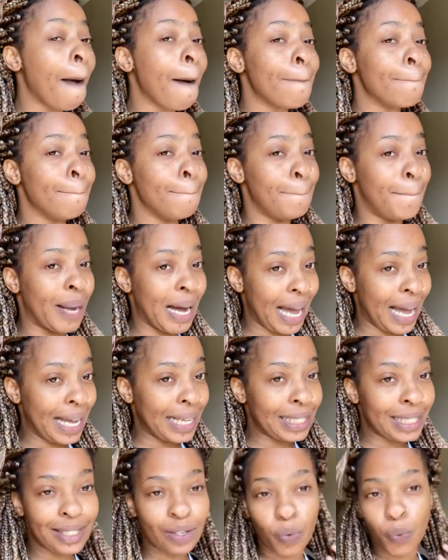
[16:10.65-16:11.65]

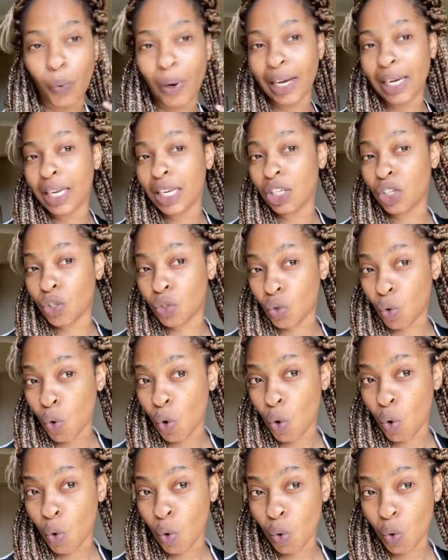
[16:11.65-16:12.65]
but when he
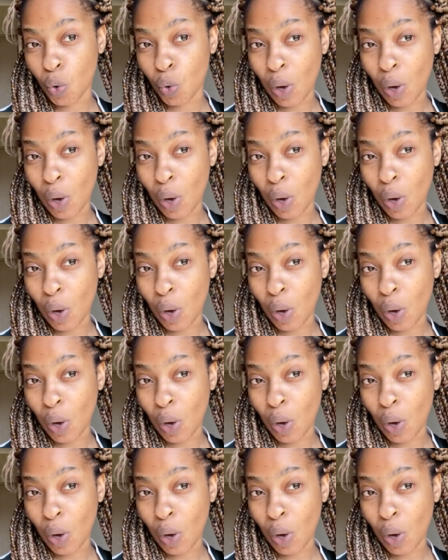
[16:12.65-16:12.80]
saw